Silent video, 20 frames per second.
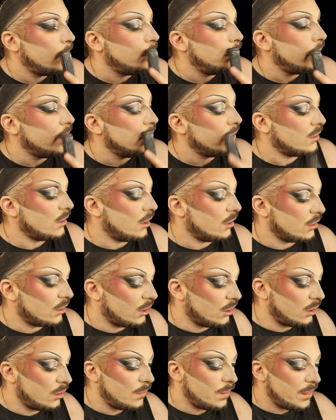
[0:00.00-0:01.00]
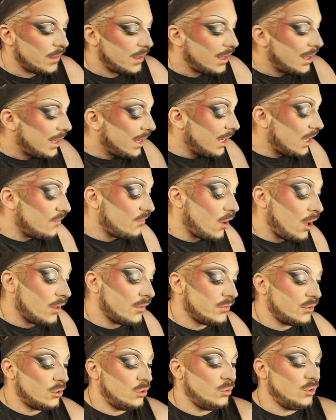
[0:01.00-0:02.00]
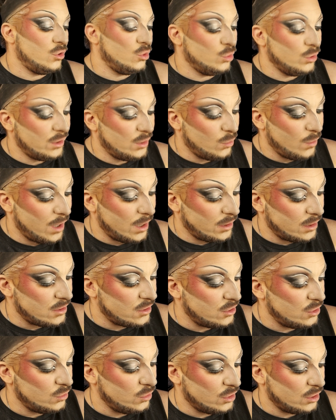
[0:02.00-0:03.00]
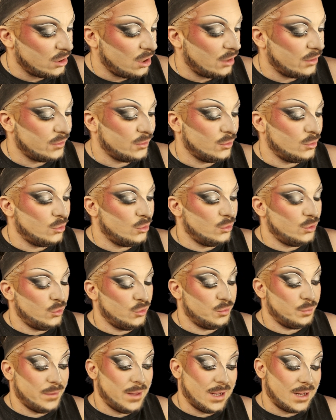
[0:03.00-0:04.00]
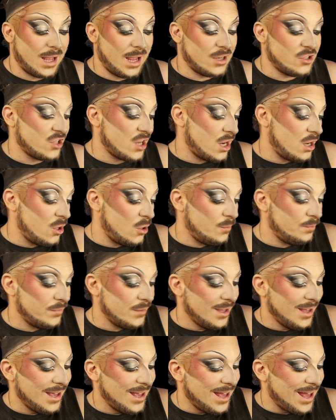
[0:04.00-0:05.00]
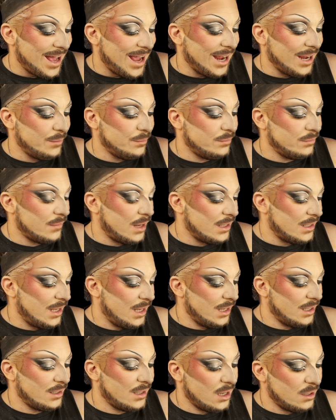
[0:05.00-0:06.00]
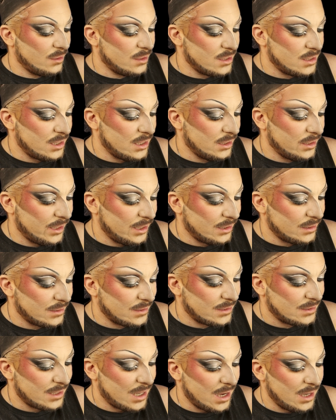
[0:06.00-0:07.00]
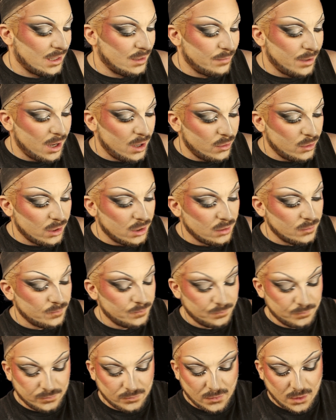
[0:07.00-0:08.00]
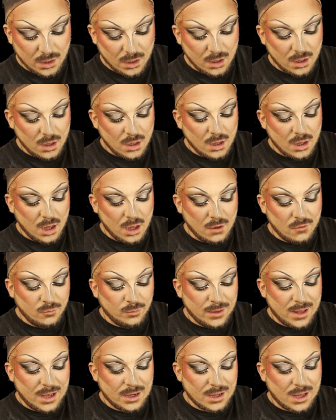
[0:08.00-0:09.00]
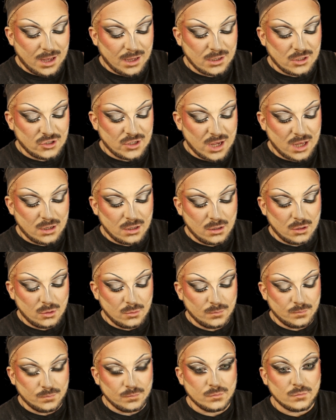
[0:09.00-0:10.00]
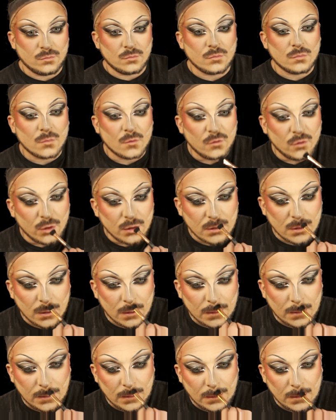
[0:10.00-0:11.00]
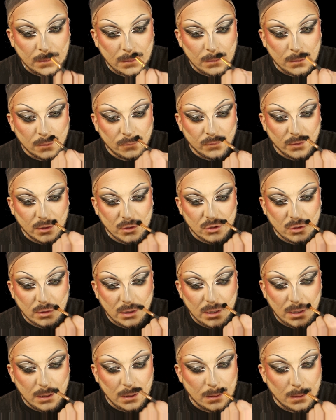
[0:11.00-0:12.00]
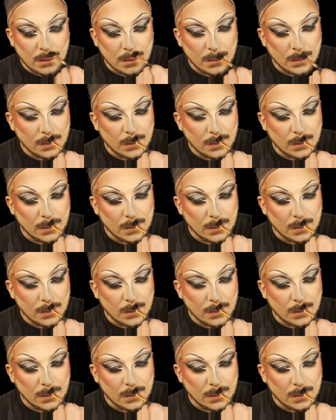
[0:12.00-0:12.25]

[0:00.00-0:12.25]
beard darkener. If also you really wanted to, you could also use black eyeshadow. I can't guarantee like the staying power of black eyeshadow for darkening your facial hair,